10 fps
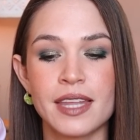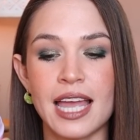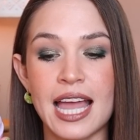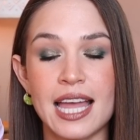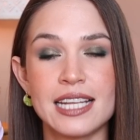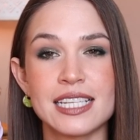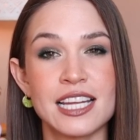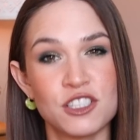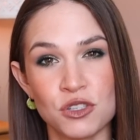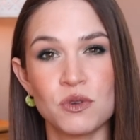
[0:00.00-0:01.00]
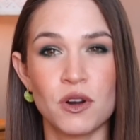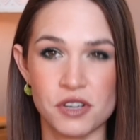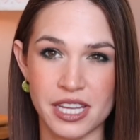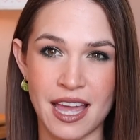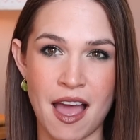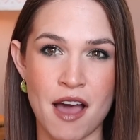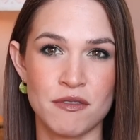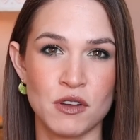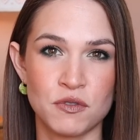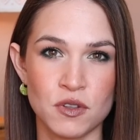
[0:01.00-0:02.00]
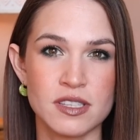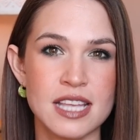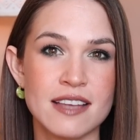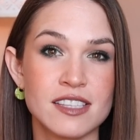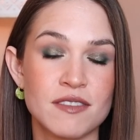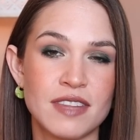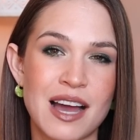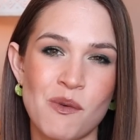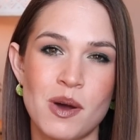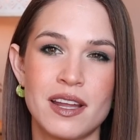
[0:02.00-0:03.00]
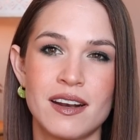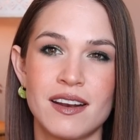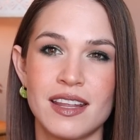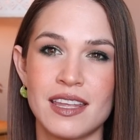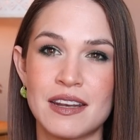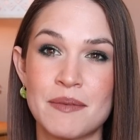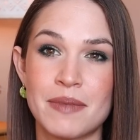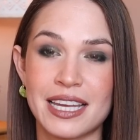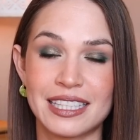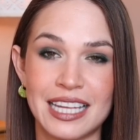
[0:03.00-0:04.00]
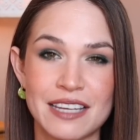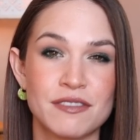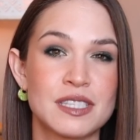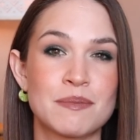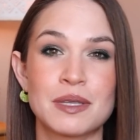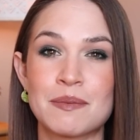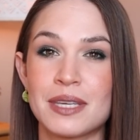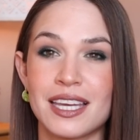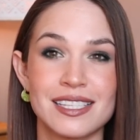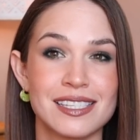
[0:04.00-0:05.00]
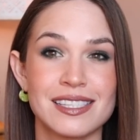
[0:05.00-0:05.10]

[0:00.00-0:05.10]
And I do already have a full size of that one in my life simply because